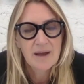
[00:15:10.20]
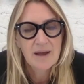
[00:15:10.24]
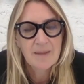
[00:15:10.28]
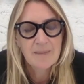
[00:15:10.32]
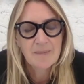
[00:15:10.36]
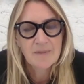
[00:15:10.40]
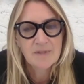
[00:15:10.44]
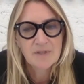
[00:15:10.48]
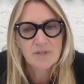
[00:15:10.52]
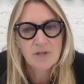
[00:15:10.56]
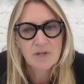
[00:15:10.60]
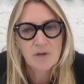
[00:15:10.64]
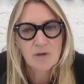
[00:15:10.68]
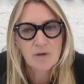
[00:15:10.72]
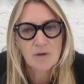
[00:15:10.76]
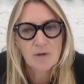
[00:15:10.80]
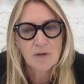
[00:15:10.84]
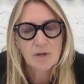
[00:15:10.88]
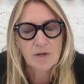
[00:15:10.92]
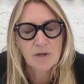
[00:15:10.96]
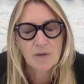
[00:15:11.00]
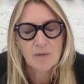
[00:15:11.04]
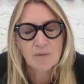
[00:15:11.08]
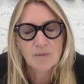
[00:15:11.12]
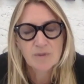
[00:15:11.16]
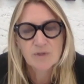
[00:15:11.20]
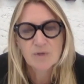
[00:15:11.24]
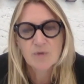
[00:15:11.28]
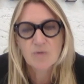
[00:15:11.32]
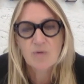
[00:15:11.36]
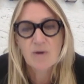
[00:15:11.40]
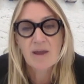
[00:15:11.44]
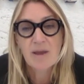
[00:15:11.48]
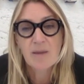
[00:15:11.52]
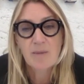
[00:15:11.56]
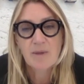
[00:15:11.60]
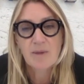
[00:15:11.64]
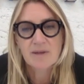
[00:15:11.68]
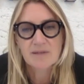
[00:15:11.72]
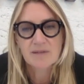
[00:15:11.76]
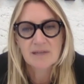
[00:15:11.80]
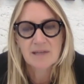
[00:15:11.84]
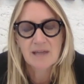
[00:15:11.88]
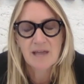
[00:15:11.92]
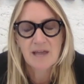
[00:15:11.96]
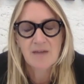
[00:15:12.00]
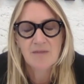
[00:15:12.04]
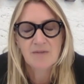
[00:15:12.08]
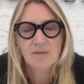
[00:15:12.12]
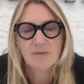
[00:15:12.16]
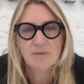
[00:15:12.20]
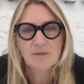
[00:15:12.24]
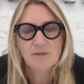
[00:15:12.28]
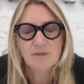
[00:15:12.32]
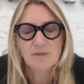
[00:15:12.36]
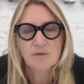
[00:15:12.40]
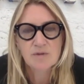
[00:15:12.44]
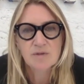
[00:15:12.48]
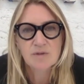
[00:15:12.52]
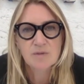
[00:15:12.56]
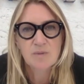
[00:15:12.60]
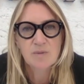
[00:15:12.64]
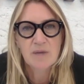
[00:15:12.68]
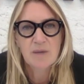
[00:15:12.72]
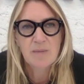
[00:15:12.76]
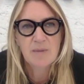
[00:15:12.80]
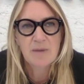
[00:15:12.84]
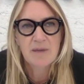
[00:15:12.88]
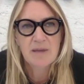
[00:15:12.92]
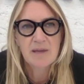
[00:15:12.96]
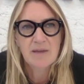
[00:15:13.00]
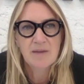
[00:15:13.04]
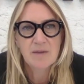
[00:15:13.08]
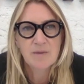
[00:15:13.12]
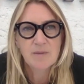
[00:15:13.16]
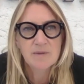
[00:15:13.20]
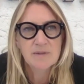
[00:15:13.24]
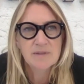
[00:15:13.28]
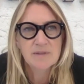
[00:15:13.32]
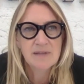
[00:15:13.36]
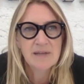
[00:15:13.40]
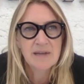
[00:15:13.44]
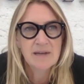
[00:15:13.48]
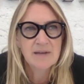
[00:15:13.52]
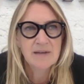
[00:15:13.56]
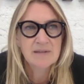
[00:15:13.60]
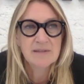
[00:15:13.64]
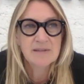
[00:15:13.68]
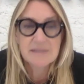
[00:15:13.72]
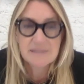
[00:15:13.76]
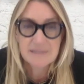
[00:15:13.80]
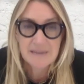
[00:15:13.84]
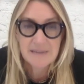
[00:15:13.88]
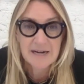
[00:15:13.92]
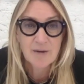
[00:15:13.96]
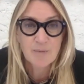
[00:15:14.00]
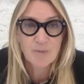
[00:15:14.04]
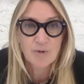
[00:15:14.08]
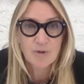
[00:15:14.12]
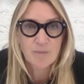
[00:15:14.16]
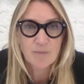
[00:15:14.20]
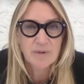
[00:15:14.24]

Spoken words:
So, it was great because it gave them a source of PPE that was then sustainable,